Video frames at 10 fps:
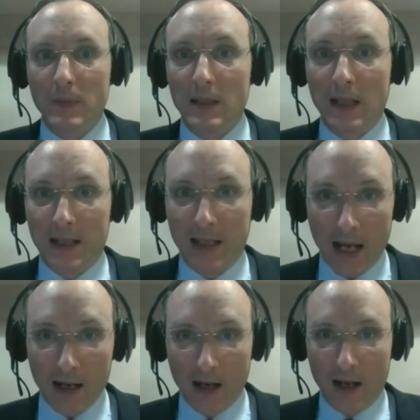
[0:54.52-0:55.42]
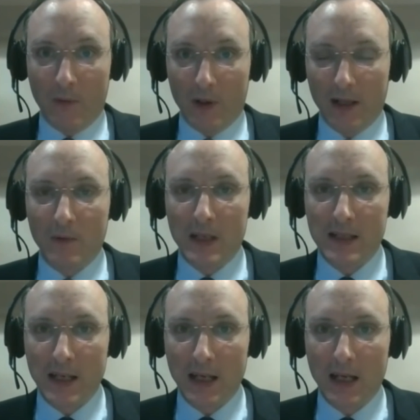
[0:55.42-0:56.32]
the debt level that we
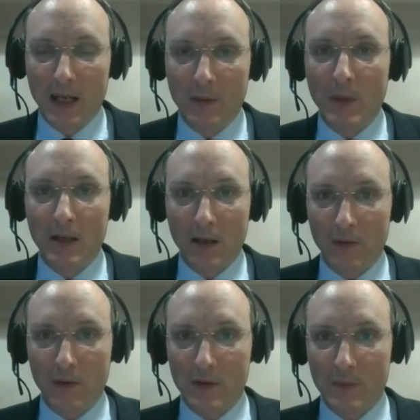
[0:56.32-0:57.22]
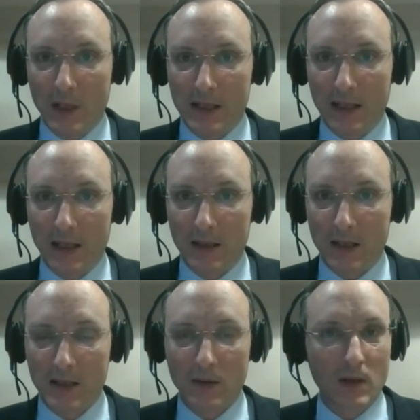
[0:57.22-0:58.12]
see in many of those major
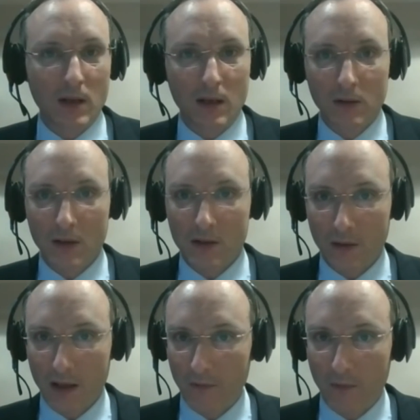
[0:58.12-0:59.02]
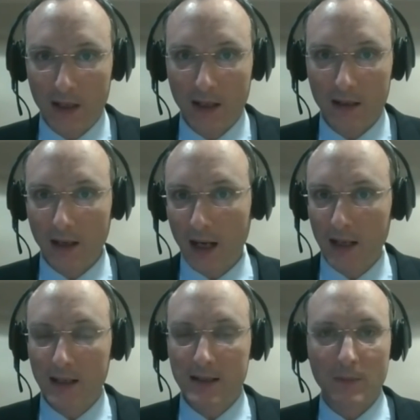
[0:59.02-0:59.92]
countries. So in the Eurozone, you have
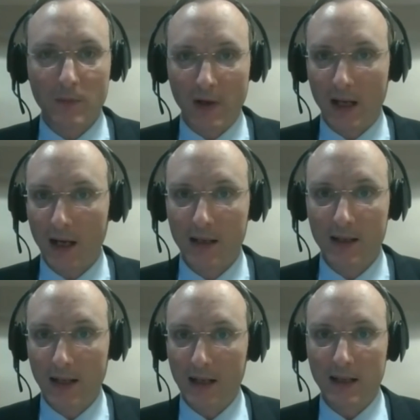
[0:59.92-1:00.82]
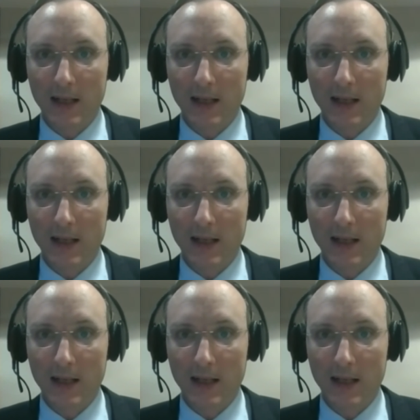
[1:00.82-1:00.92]
some very highly indebted